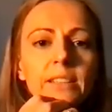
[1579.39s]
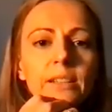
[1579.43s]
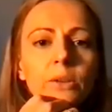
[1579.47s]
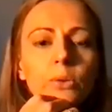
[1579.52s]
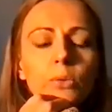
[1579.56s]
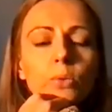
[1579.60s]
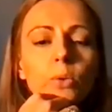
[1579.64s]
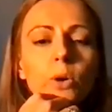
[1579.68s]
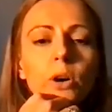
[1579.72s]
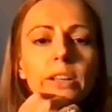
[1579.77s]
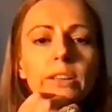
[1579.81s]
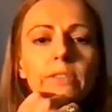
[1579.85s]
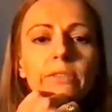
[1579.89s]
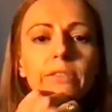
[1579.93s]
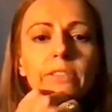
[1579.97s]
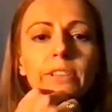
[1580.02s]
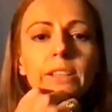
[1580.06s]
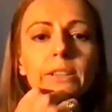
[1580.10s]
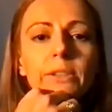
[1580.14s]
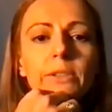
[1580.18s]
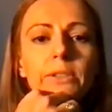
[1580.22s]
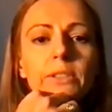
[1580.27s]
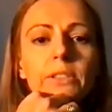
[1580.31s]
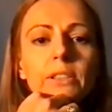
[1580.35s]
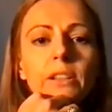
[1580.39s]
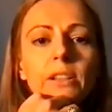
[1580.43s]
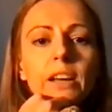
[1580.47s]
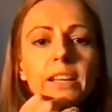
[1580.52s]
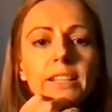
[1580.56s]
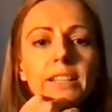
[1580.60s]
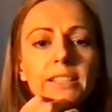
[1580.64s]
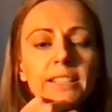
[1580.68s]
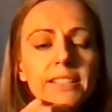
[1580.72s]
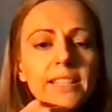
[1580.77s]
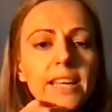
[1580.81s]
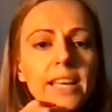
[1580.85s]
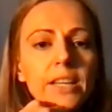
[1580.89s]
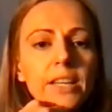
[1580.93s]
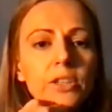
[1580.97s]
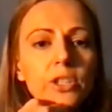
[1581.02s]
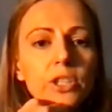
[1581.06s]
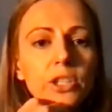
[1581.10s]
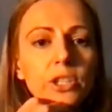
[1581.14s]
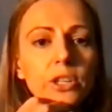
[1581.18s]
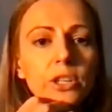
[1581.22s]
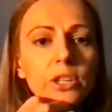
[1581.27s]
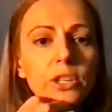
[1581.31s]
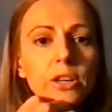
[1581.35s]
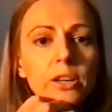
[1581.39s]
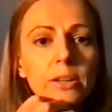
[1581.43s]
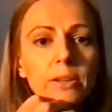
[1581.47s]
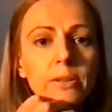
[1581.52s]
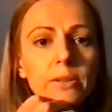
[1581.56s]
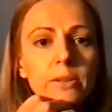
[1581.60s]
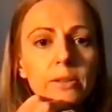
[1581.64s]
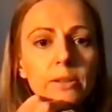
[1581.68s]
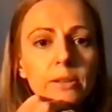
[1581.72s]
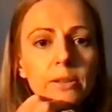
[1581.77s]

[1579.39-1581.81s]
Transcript: what it feels like to take a shot.